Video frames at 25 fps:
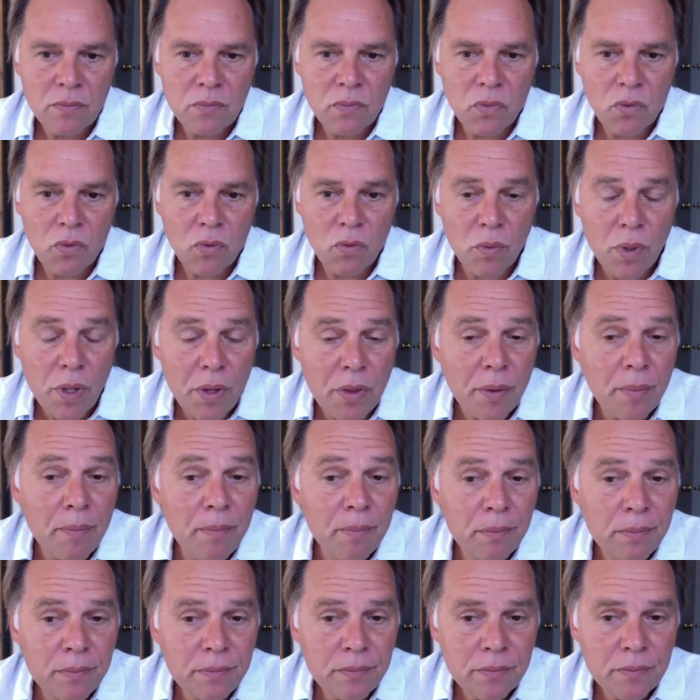
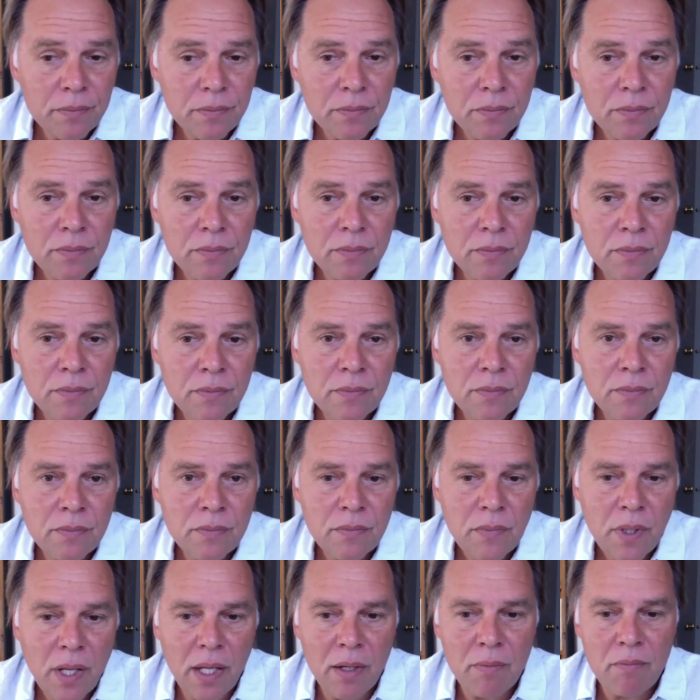rhythm,
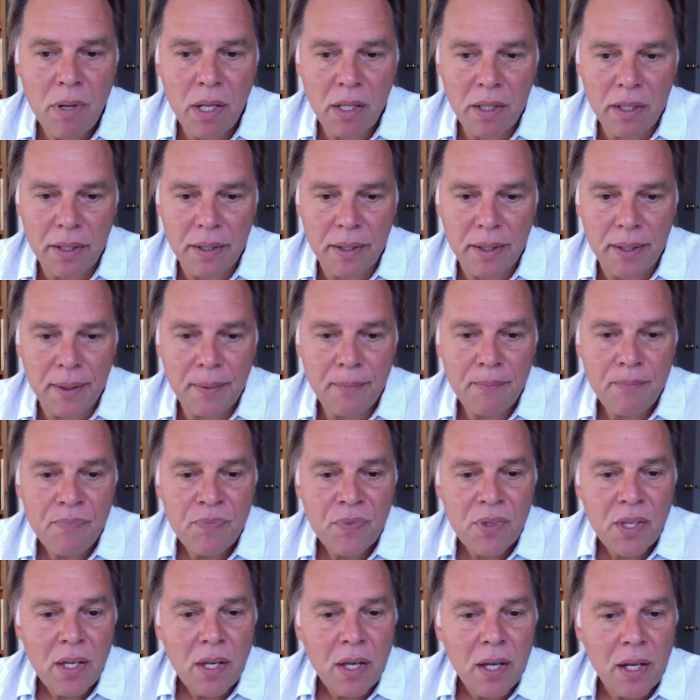and melody.
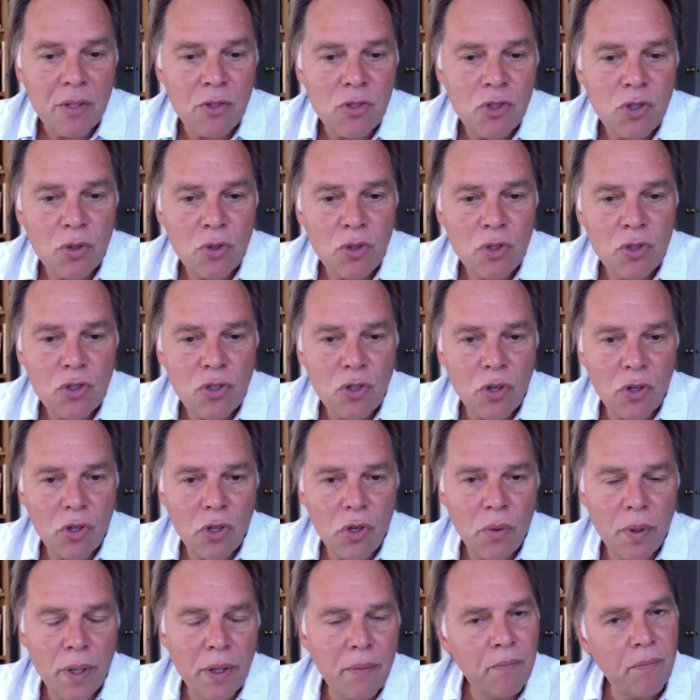And so you start
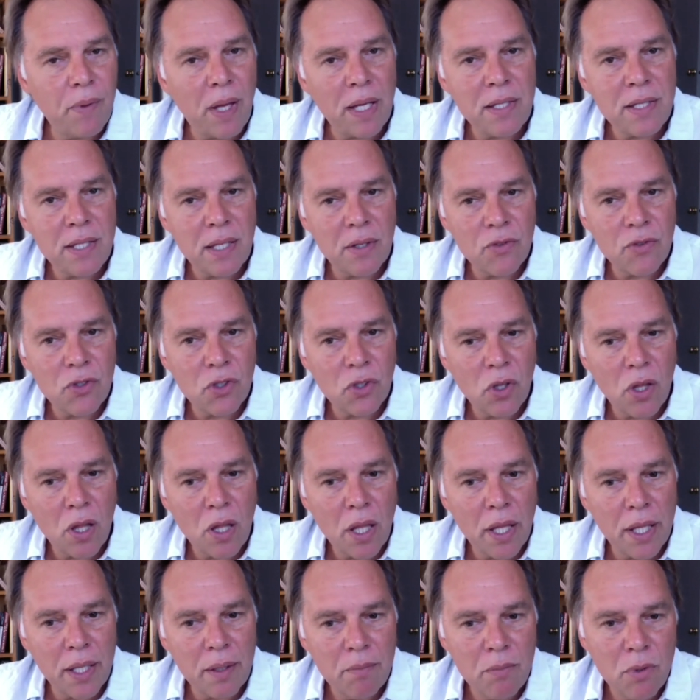going, that sounds a lot
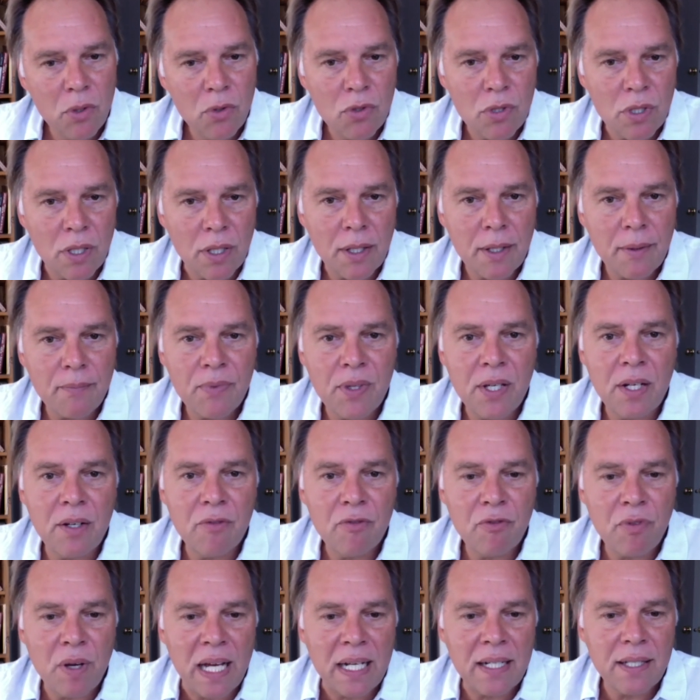like music. And in
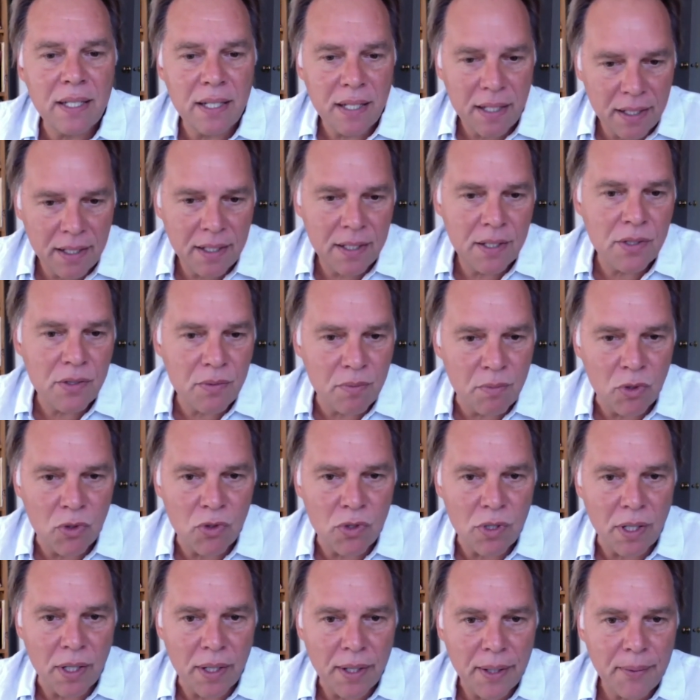fact, it is
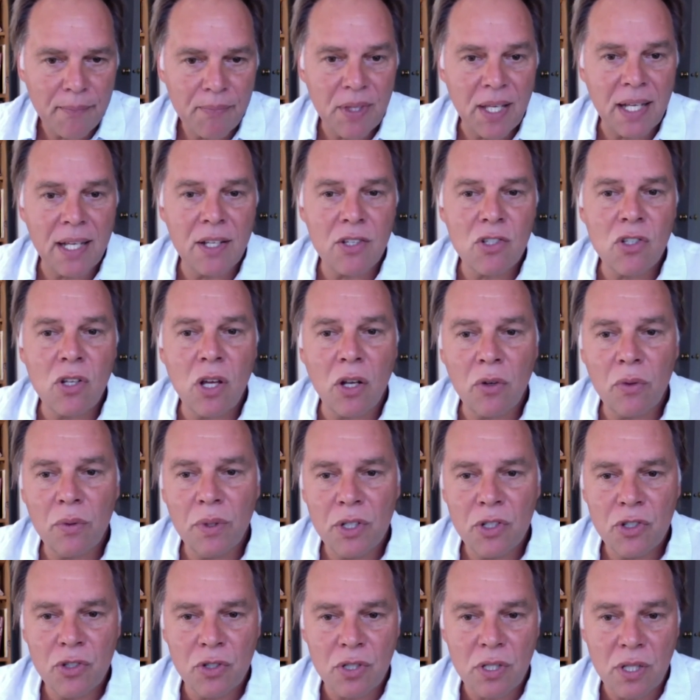music. Like, it's not only
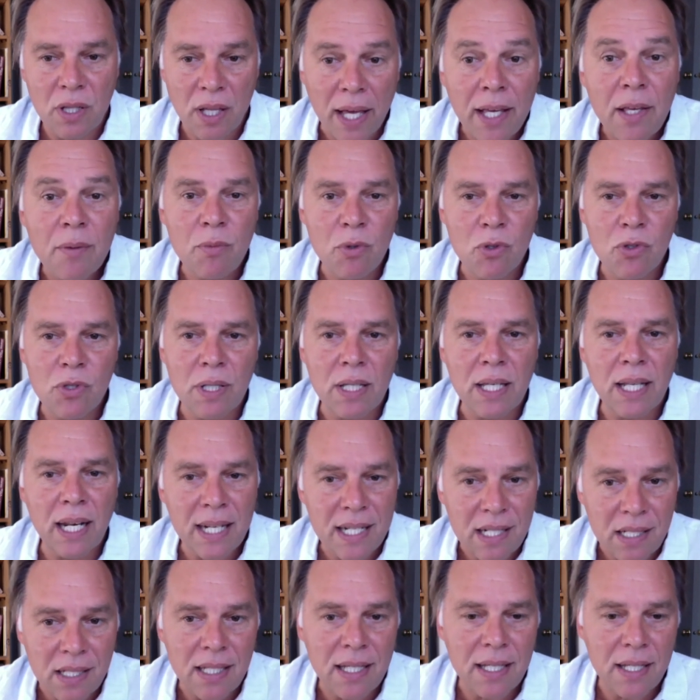just like music, it
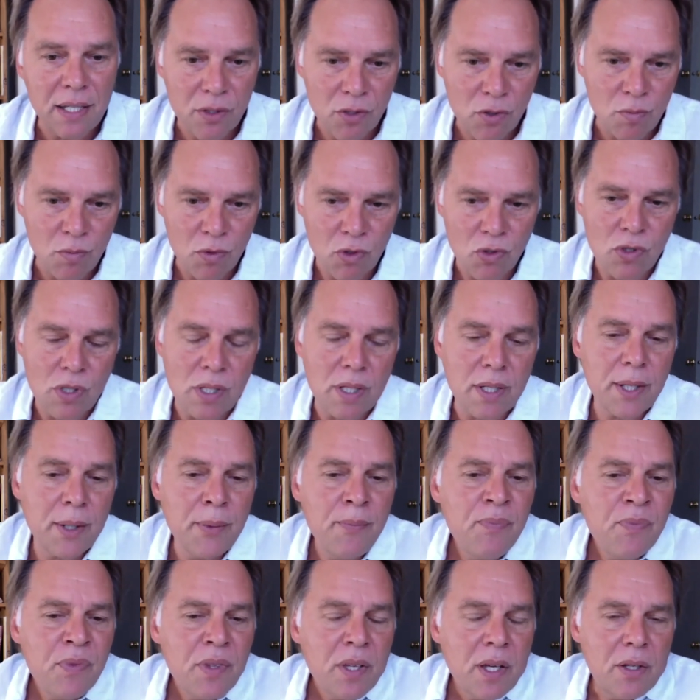actually is music.
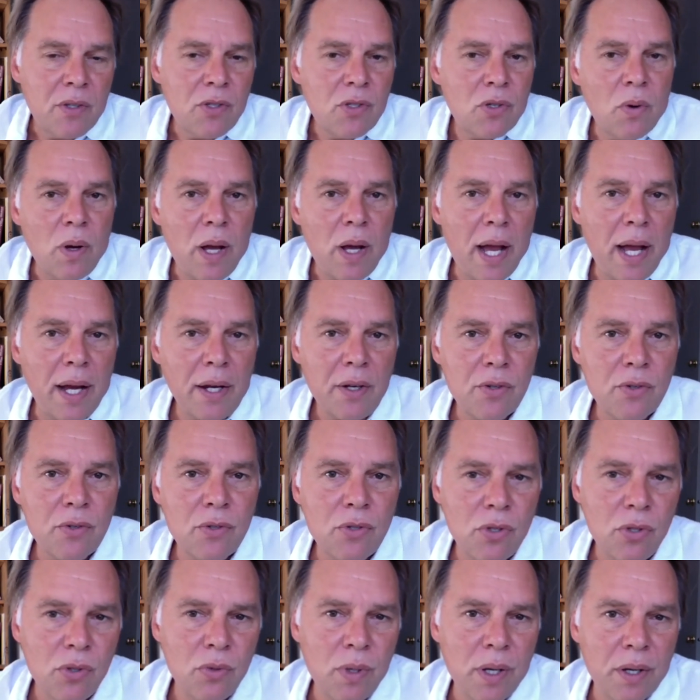And so actors
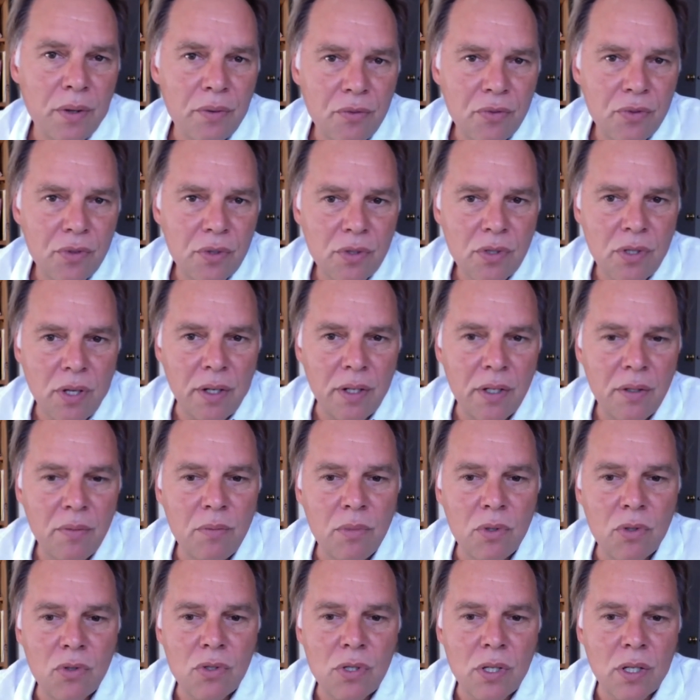who have studied
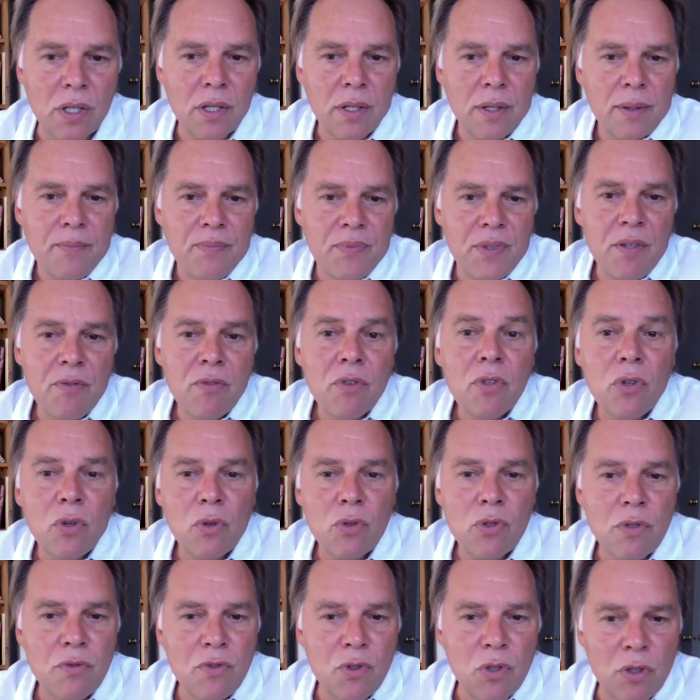music, even
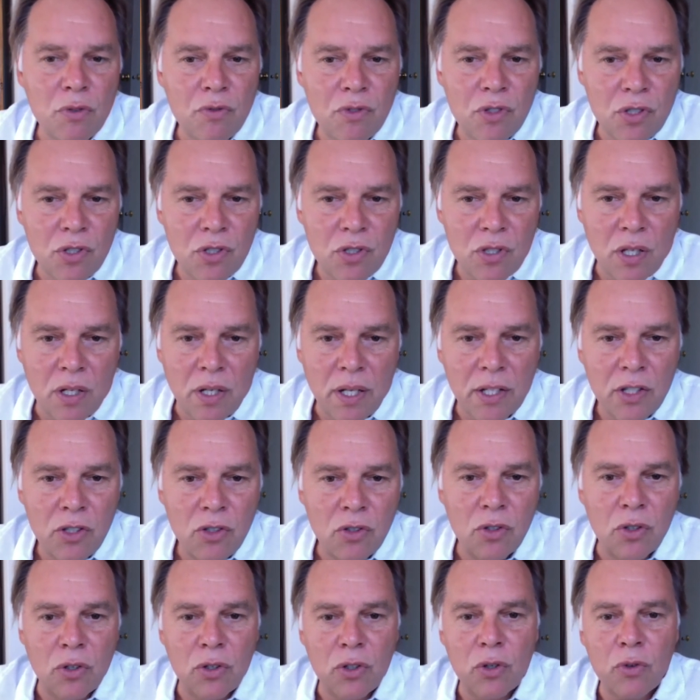those of you who've just done, like, you
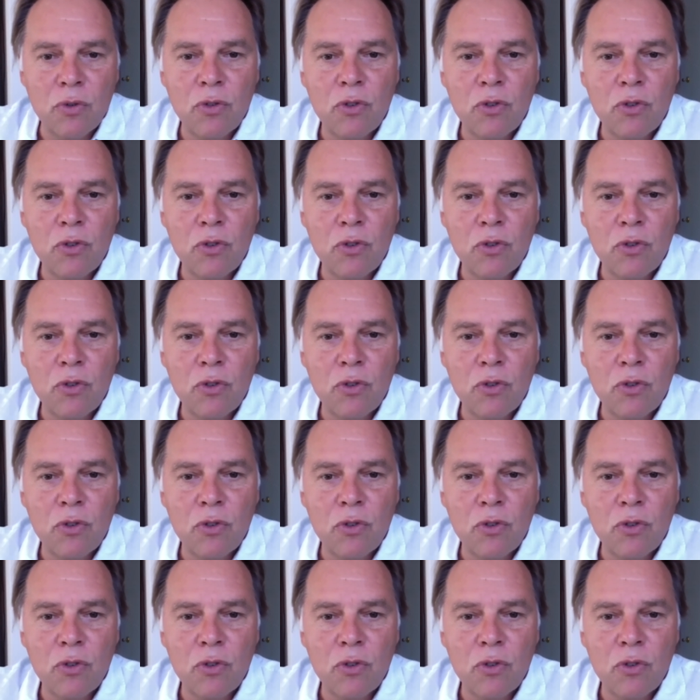know, your